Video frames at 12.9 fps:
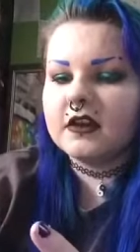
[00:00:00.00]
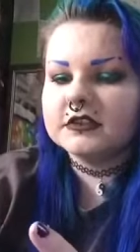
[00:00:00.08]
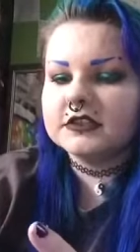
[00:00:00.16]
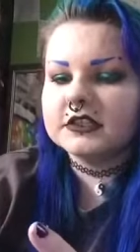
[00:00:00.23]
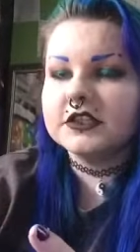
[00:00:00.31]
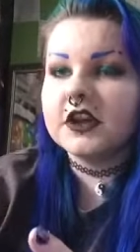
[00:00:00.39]

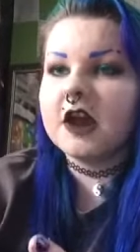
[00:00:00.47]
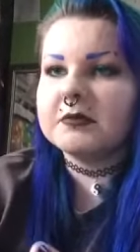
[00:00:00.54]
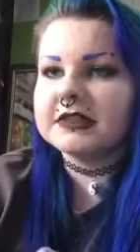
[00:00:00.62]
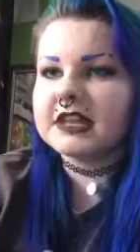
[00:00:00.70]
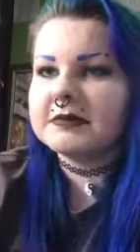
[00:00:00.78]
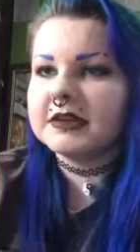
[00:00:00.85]
onto the top
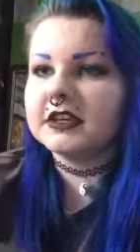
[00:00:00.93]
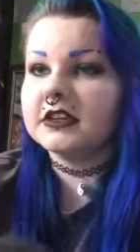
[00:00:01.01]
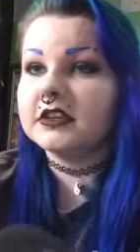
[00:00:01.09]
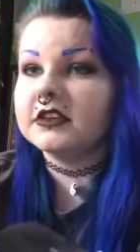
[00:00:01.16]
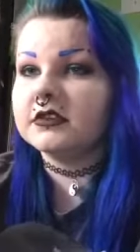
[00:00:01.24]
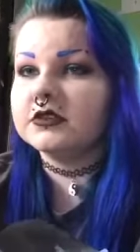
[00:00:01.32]
without making a
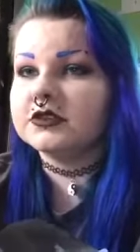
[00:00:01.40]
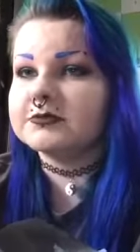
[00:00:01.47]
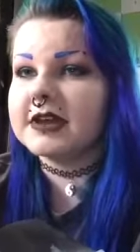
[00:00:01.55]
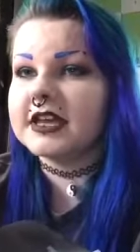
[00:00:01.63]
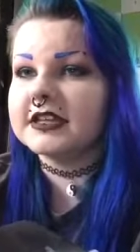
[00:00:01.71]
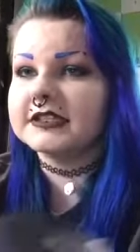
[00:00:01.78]
huge mess.